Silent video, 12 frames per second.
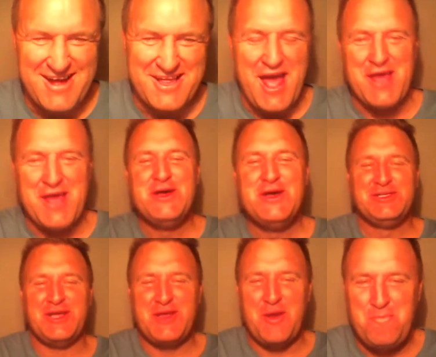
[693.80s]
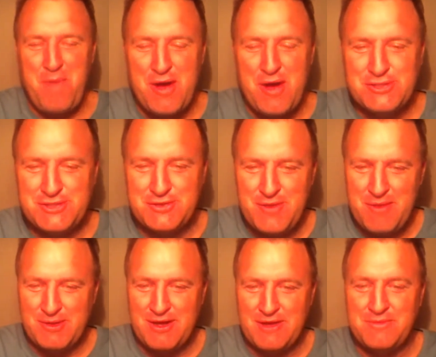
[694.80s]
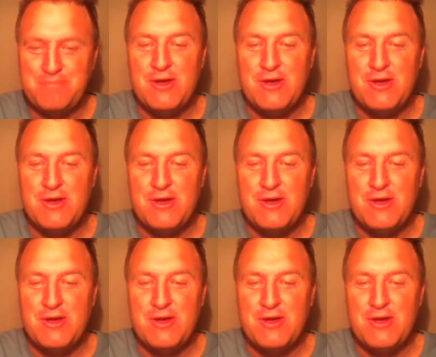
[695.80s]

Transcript: Okay. So you oppose the Rebels